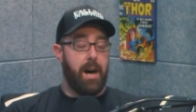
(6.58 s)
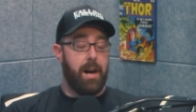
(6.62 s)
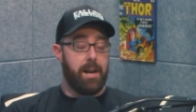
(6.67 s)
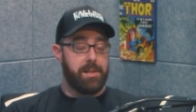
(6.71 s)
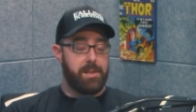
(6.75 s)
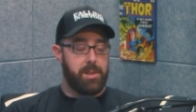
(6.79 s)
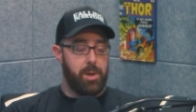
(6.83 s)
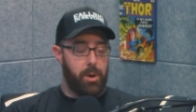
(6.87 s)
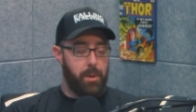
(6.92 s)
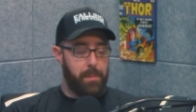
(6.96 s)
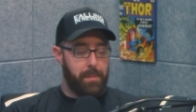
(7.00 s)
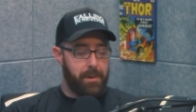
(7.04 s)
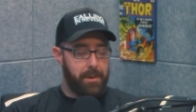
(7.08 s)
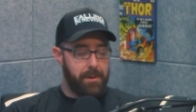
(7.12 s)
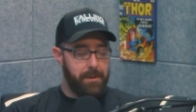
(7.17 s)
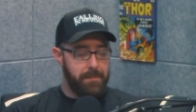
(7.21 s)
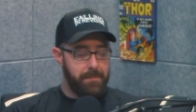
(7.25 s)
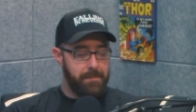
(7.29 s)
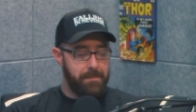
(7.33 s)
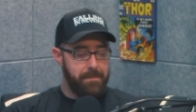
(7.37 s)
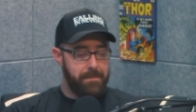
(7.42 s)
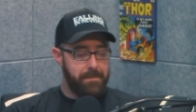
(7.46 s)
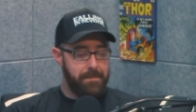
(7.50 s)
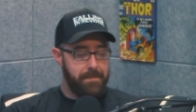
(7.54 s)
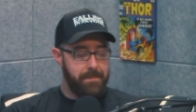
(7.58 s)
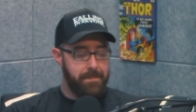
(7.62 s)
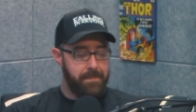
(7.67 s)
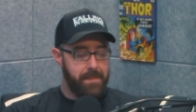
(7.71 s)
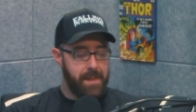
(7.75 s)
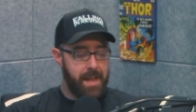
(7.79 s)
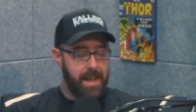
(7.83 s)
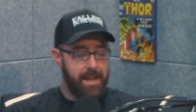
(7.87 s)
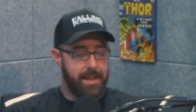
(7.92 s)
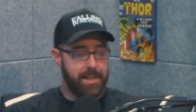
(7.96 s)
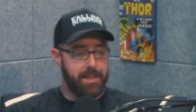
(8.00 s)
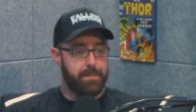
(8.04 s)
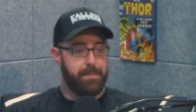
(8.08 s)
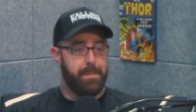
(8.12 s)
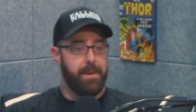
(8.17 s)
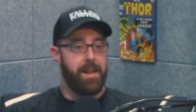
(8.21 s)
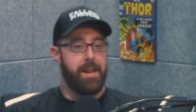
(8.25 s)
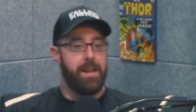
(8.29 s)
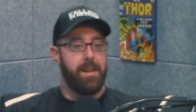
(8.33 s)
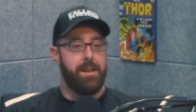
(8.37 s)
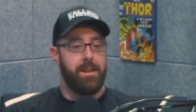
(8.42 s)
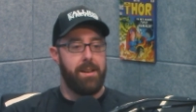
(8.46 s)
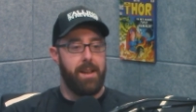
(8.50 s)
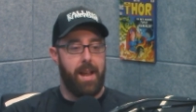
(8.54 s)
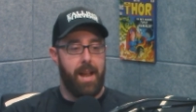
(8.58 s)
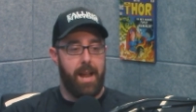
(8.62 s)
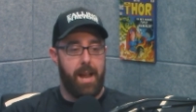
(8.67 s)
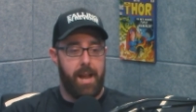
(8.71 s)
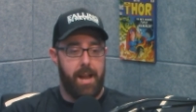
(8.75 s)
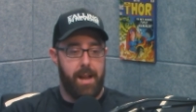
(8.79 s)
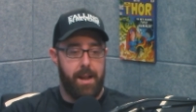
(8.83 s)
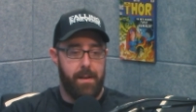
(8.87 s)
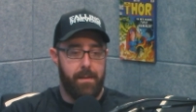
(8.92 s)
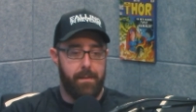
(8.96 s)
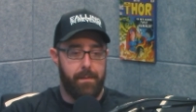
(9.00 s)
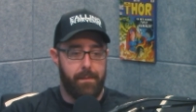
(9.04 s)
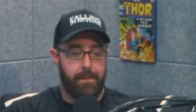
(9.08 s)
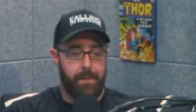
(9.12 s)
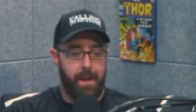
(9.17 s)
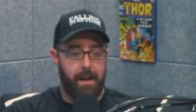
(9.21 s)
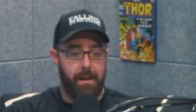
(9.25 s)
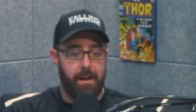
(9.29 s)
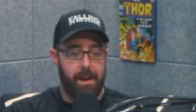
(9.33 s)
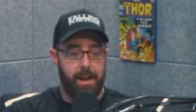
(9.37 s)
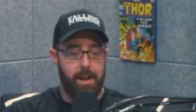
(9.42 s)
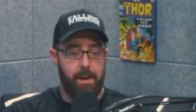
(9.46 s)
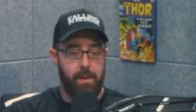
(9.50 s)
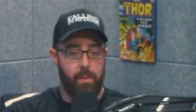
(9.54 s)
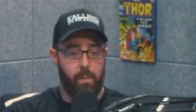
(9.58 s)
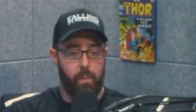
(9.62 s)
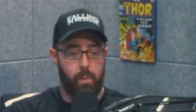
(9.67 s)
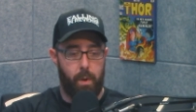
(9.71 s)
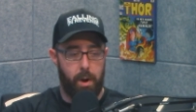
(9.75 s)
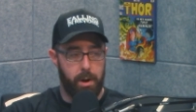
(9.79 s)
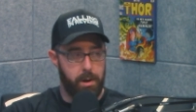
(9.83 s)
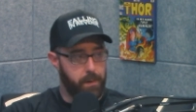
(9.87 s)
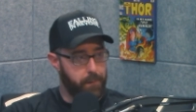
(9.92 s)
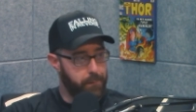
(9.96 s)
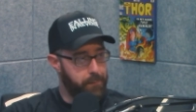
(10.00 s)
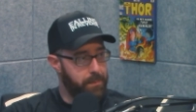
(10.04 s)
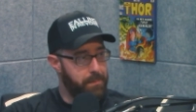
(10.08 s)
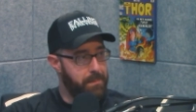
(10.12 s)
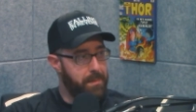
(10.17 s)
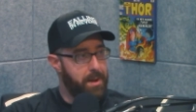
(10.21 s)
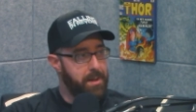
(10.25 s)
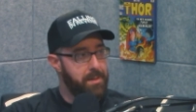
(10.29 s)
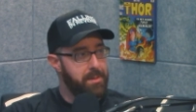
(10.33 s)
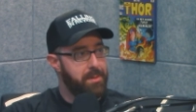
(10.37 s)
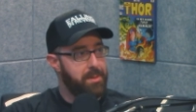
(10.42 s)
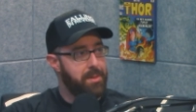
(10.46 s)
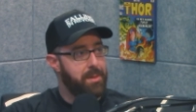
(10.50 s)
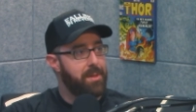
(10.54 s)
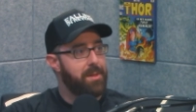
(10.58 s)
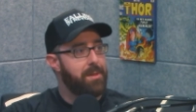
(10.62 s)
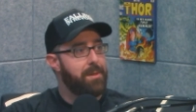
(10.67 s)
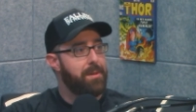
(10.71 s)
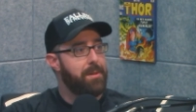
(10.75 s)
October has been a very wonderful month,